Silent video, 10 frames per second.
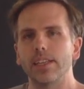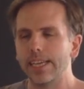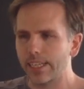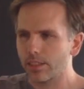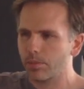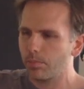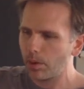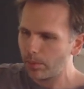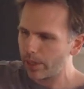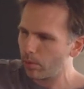That's
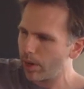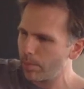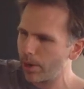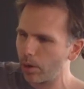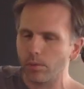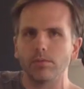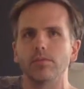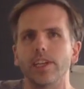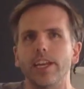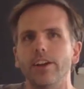probably right about
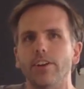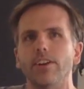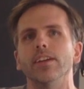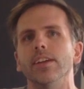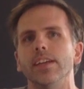here.